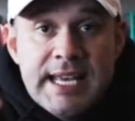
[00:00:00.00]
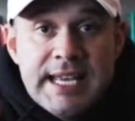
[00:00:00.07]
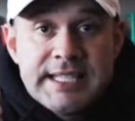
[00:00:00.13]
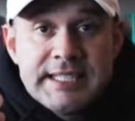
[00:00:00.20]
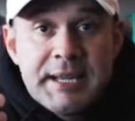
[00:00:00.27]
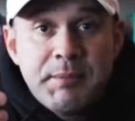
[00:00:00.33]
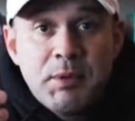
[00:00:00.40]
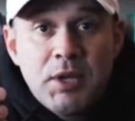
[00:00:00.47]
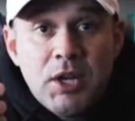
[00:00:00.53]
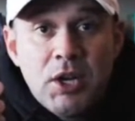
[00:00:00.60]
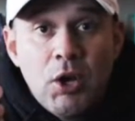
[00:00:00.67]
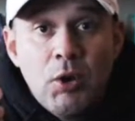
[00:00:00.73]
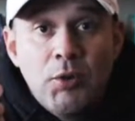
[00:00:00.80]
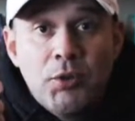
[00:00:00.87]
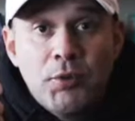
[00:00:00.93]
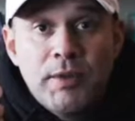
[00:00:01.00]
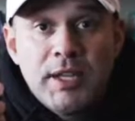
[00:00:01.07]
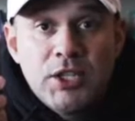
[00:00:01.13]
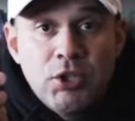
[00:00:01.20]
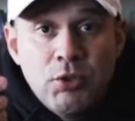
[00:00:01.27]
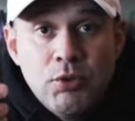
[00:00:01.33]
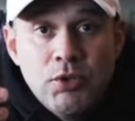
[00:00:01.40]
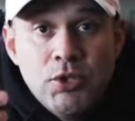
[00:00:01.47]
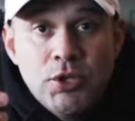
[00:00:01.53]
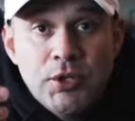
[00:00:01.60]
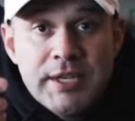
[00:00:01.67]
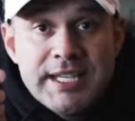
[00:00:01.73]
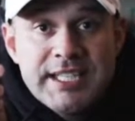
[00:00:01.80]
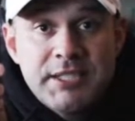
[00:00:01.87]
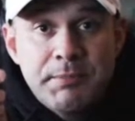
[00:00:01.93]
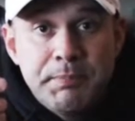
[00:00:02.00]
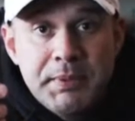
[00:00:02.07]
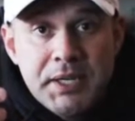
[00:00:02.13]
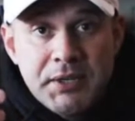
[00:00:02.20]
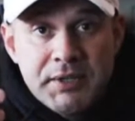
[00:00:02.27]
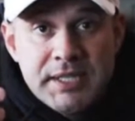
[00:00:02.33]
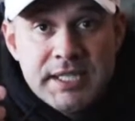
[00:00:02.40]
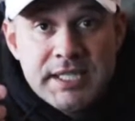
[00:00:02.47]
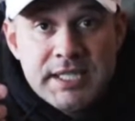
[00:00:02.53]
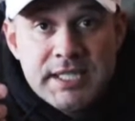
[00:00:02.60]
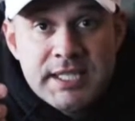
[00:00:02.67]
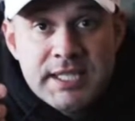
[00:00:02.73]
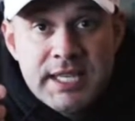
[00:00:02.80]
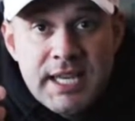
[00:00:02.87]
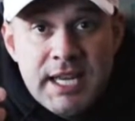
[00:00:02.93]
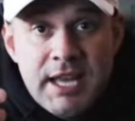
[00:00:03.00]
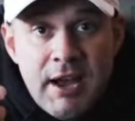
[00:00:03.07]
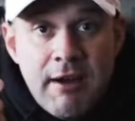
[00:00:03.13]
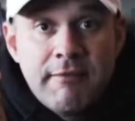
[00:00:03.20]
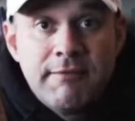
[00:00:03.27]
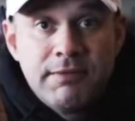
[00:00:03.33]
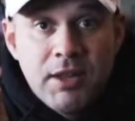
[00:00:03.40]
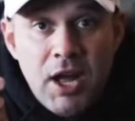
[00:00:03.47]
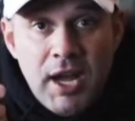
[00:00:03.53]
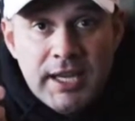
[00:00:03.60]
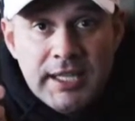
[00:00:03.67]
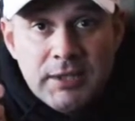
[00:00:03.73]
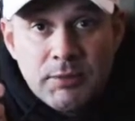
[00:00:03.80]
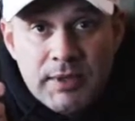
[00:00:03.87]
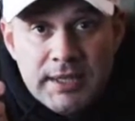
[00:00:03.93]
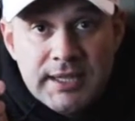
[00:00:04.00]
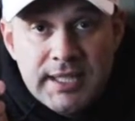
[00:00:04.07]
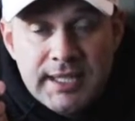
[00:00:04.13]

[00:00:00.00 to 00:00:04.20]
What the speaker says: is I'm gonna go through the user experience of vlogging with